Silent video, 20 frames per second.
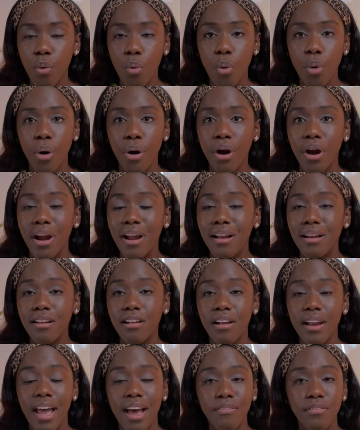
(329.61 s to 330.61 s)
or
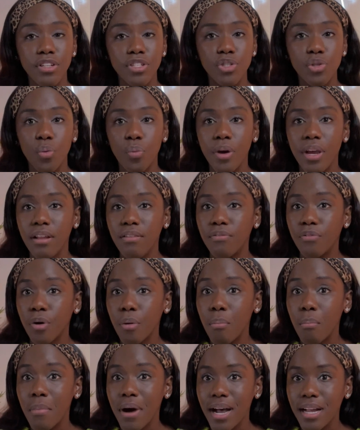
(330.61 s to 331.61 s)
not having to wait
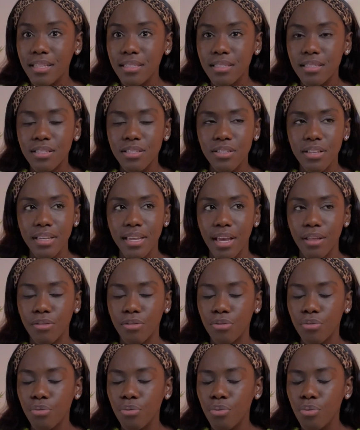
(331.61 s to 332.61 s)
for months to get
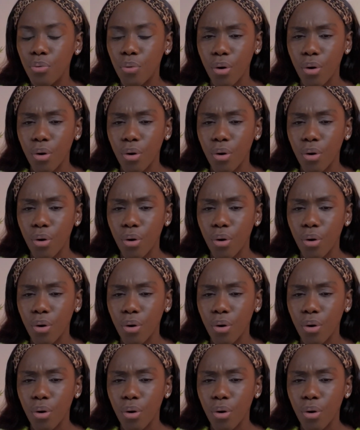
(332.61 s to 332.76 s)
through,